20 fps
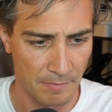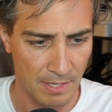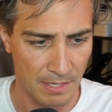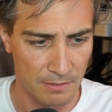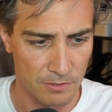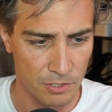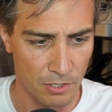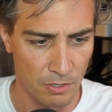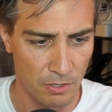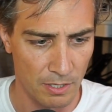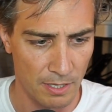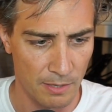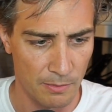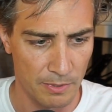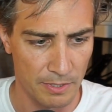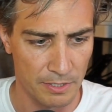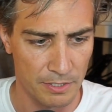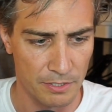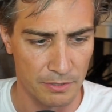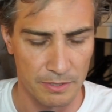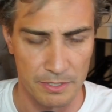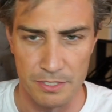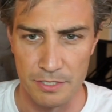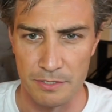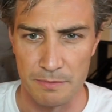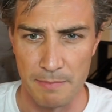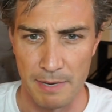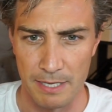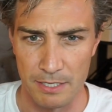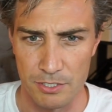So all I want to do is
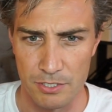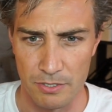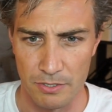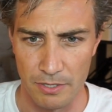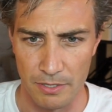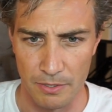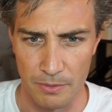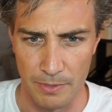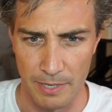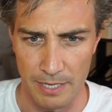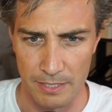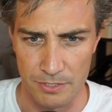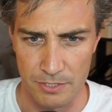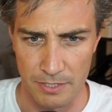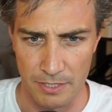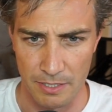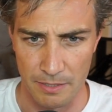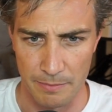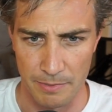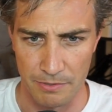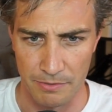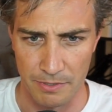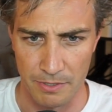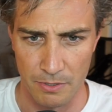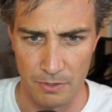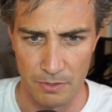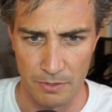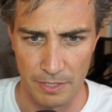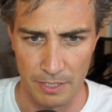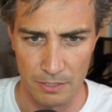just make sure that we're actually going to be
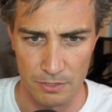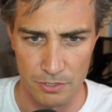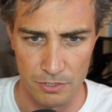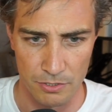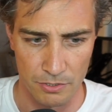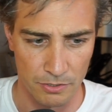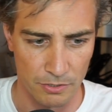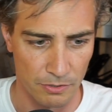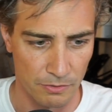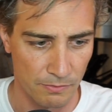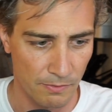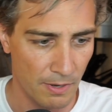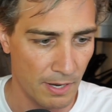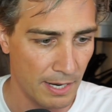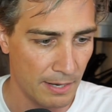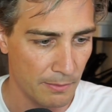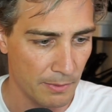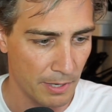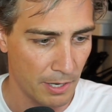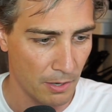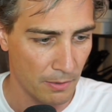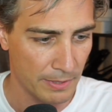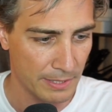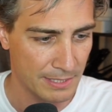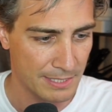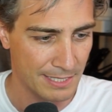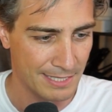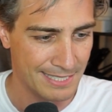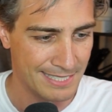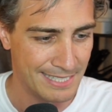recording to... Right, we're going
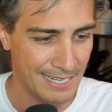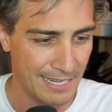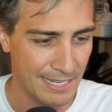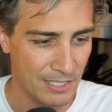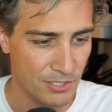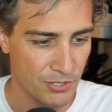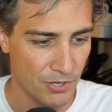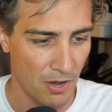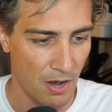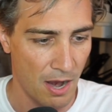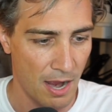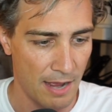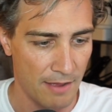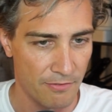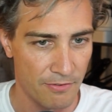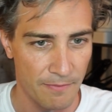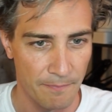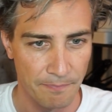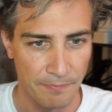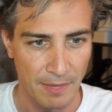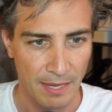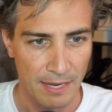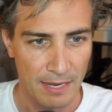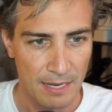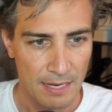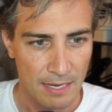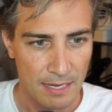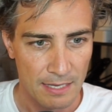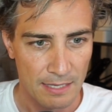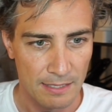to D drive.
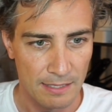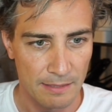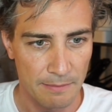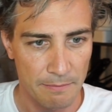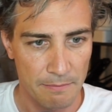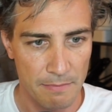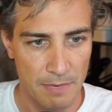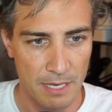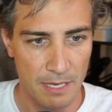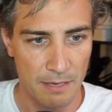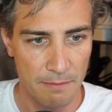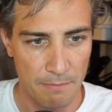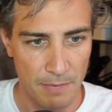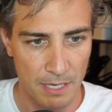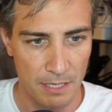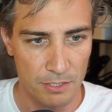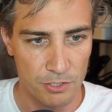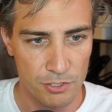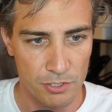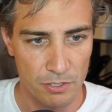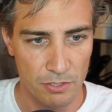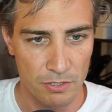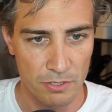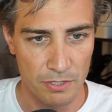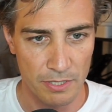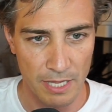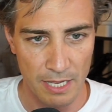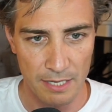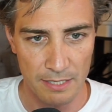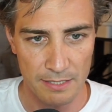Let me make
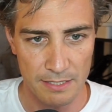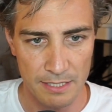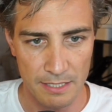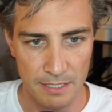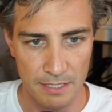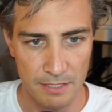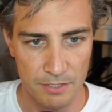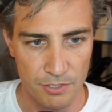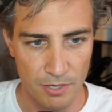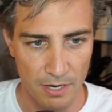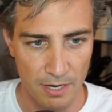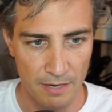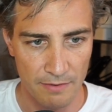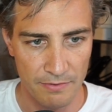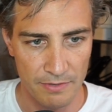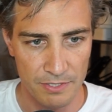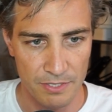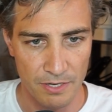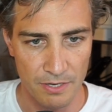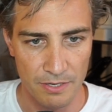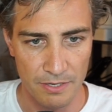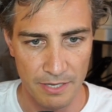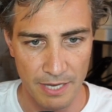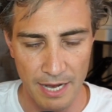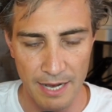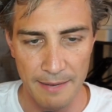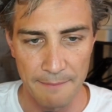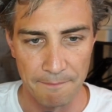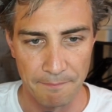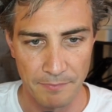sure that D drive is
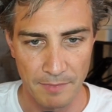okay.